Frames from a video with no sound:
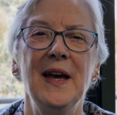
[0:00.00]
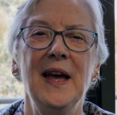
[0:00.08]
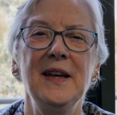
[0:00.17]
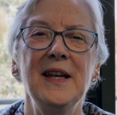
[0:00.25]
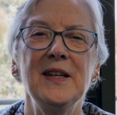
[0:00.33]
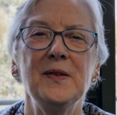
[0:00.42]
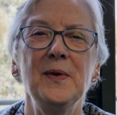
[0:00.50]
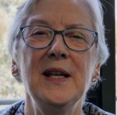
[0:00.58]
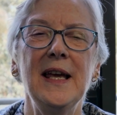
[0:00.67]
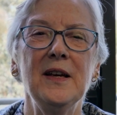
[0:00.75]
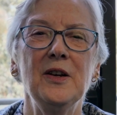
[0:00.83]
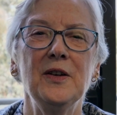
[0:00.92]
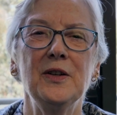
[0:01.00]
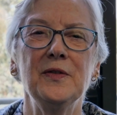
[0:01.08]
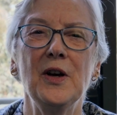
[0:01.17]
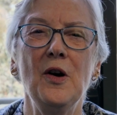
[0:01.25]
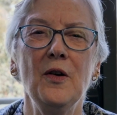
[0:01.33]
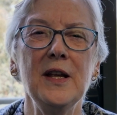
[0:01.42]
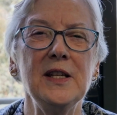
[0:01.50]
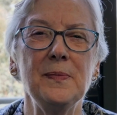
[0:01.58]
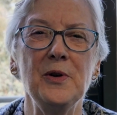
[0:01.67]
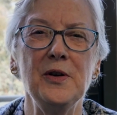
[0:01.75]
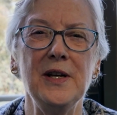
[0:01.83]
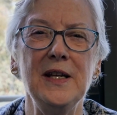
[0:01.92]
And as we let the Holy
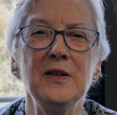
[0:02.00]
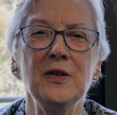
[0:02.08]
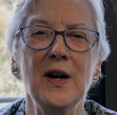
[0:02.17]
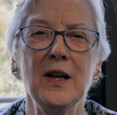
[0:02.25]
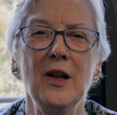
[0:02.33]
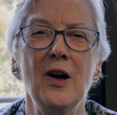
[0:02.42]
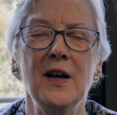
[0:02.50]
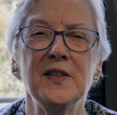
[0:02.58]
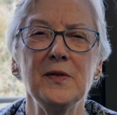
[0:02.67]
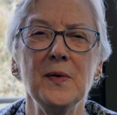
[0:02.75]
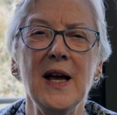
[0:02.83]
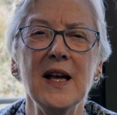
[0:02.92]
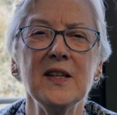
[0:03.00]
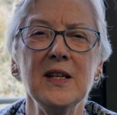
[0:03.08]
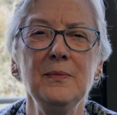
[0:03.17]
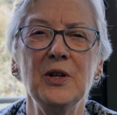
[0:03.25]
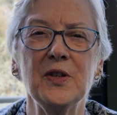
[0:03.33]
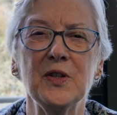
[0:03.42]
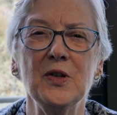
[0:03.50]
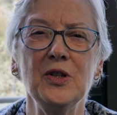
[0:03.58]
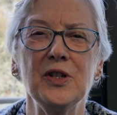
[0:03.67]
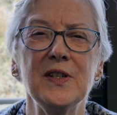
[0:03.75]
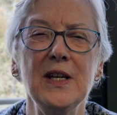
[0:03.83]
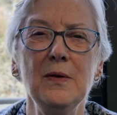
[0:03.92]
Spirit into our lives, as we ask Him to
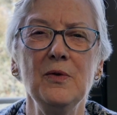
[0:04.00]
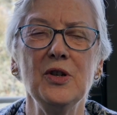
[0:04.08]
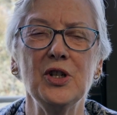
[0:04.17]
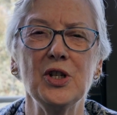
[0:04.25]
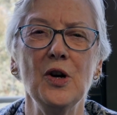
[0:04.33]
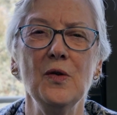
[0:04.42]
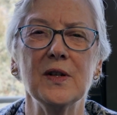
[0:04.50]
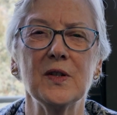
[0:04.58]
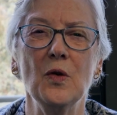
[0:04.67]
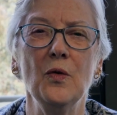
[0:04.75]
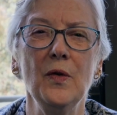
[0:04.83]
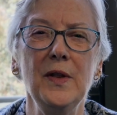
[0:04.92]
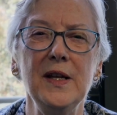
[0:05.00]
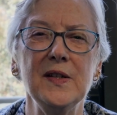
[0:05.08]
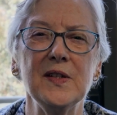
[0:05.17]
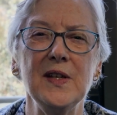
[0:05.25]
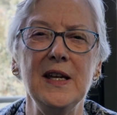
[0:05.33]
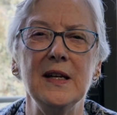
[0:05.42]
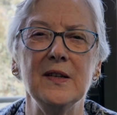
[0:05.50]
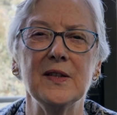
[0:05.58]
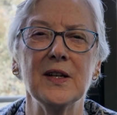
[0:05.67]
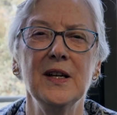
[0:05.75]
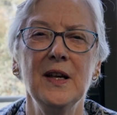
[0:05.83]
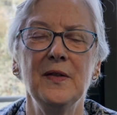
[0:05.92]
search us, He will show us all these
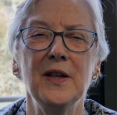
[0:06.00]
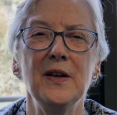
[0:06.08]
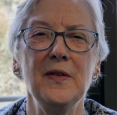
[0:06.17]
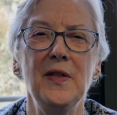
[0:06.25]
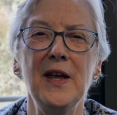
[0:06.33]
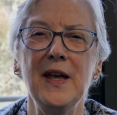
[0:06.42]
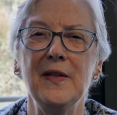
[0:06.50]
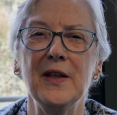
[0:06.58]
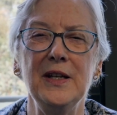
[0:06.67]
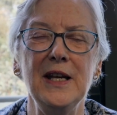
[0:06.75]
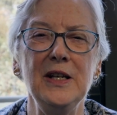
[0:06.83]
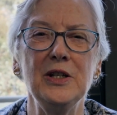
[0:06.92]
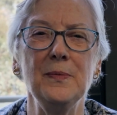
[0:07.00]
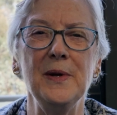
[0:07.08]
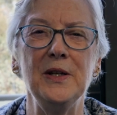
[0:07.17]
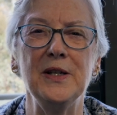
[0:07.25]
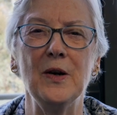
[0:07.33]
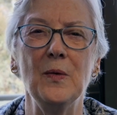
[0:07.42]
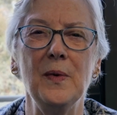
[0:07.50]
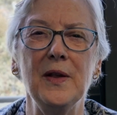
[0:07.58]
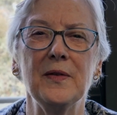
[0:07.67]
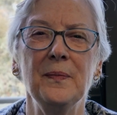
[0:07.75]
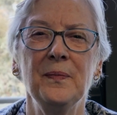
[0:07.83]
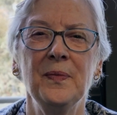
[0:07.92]
things that are there that need to be dealt with.